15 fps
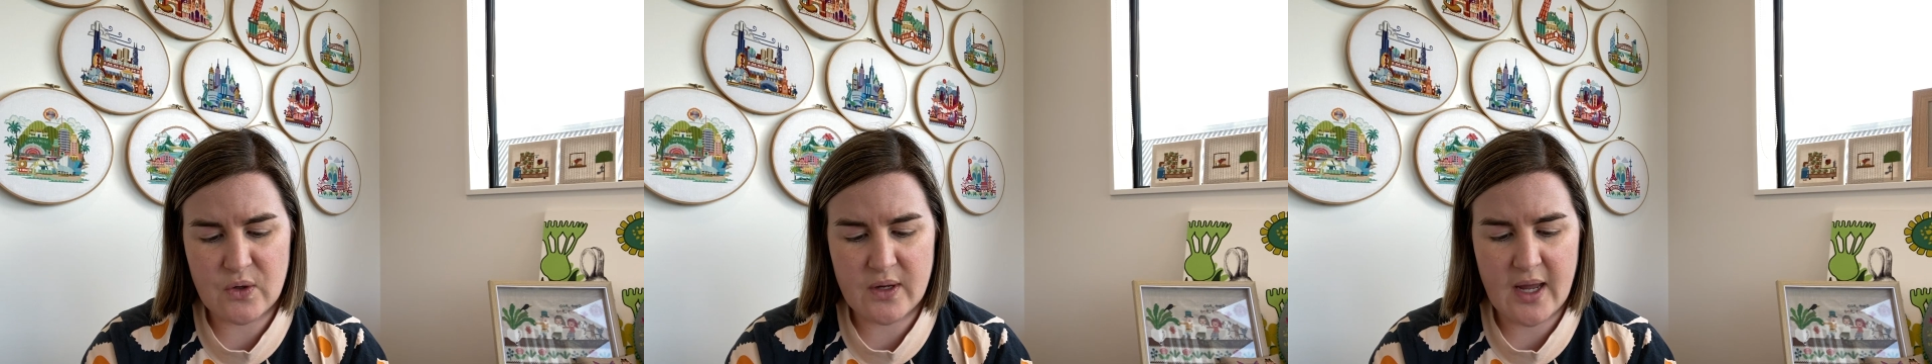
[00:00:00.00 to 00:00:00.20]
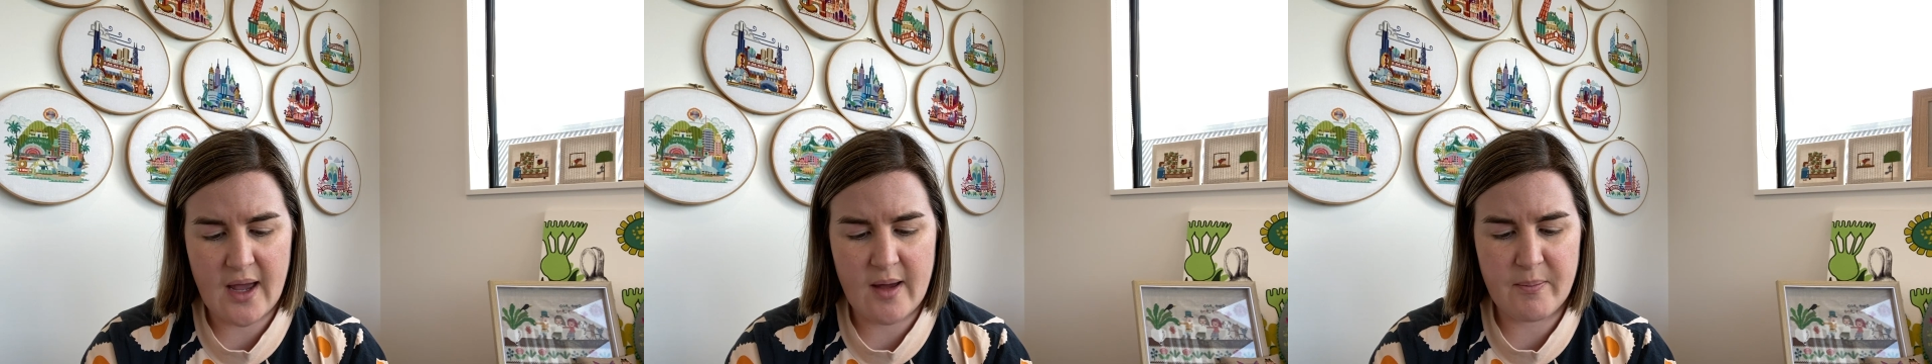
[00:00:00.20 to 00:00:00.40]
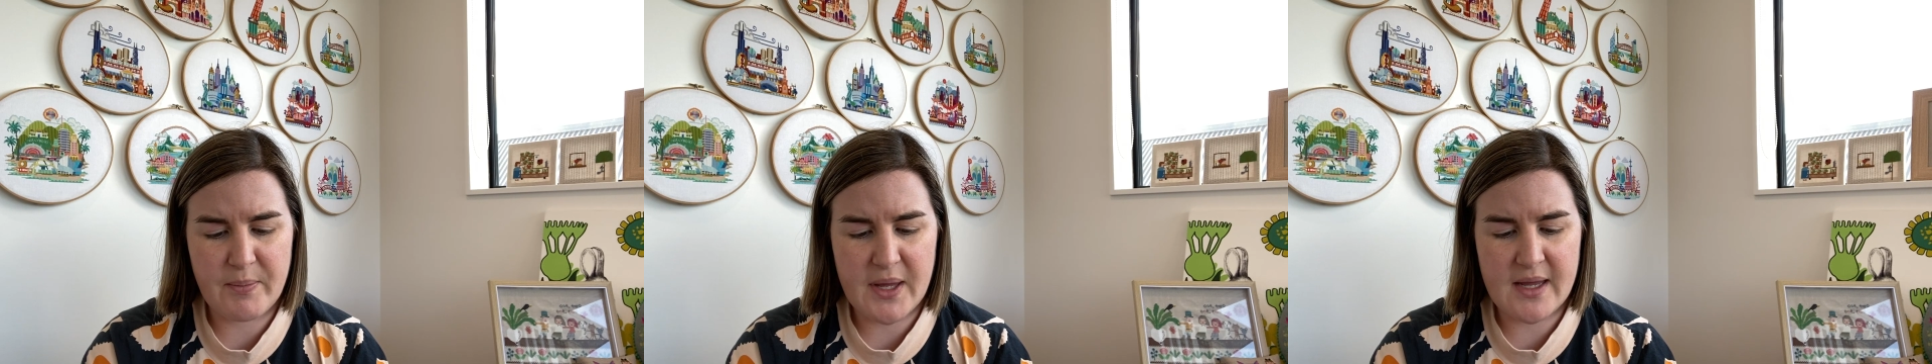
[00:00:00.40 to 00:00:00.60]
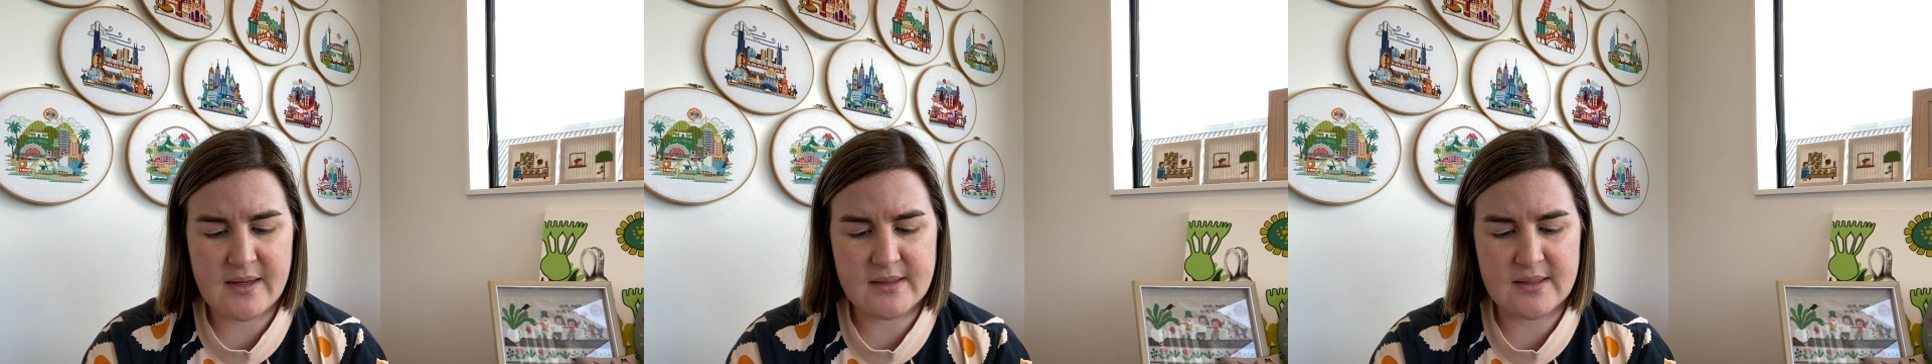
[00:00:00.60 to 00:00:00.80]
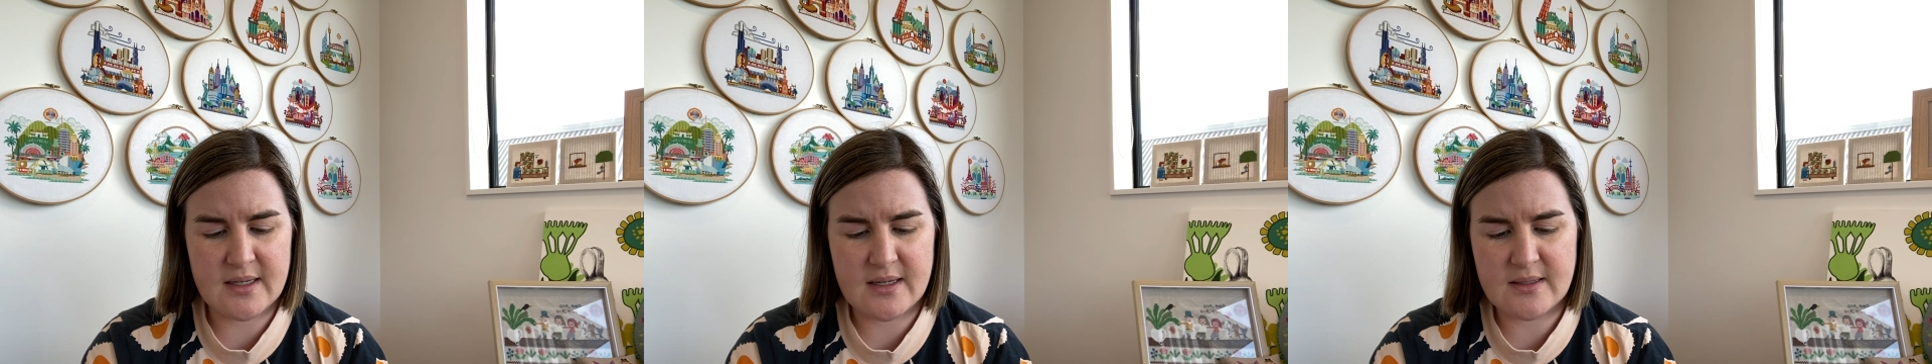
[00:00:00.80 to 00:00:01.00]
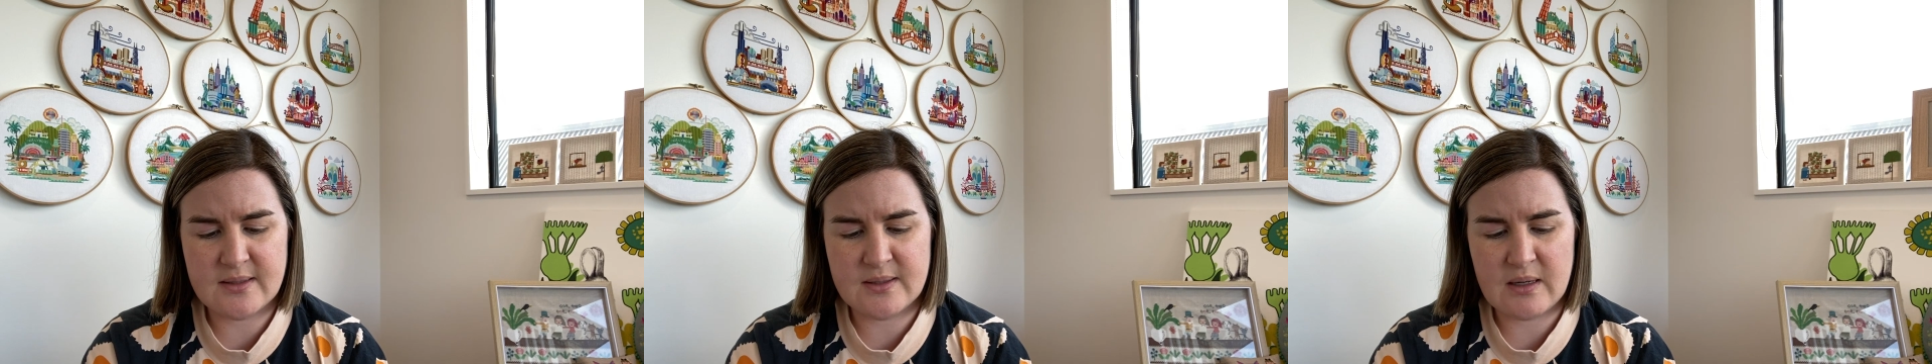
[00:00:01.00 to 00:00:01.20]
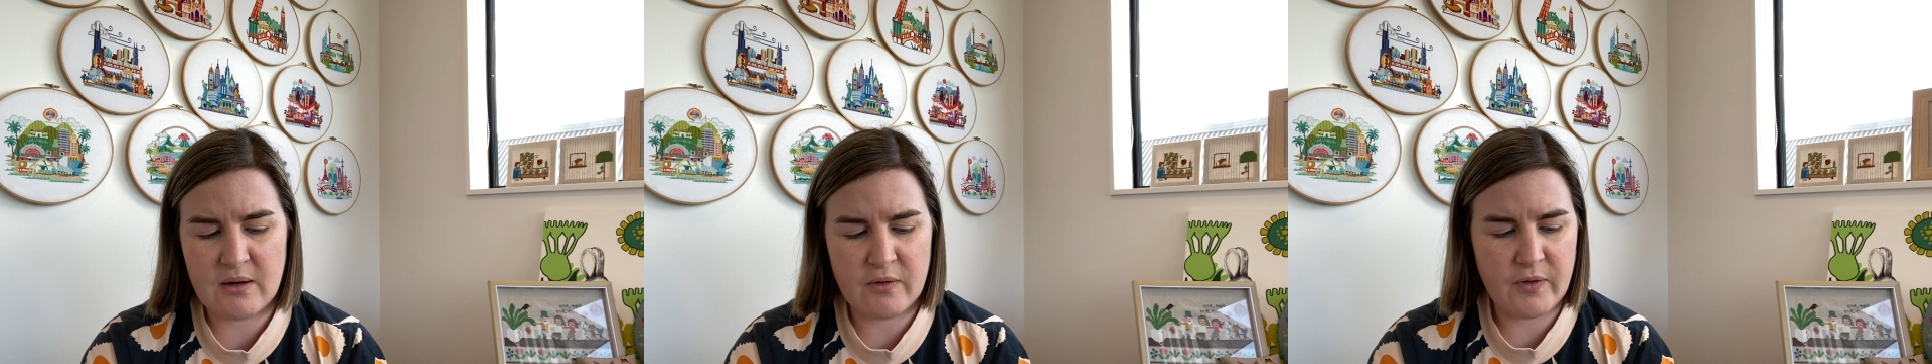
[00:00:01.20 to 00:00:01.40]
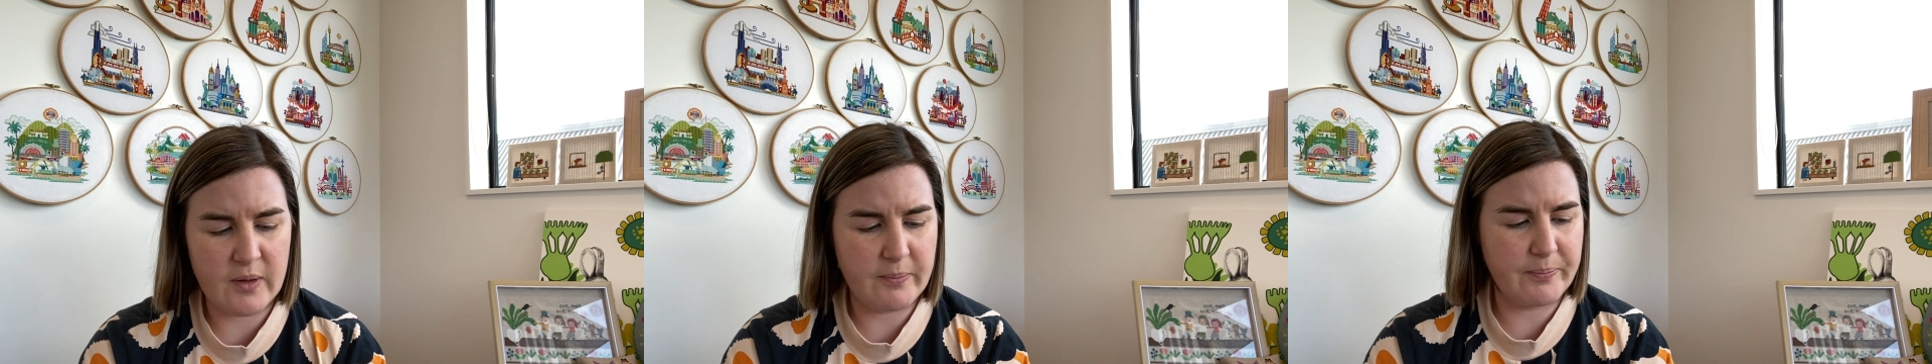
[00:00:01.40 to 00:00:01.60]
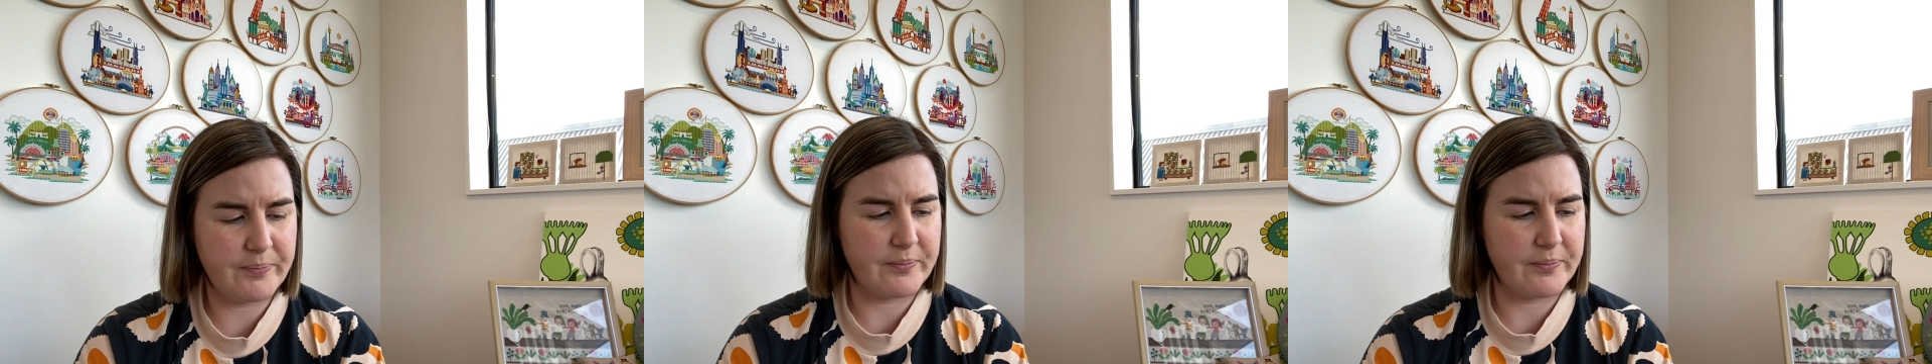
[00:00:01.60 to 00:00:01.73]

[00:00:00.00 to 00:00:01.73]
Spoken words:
count Bee's Knees Seraphim,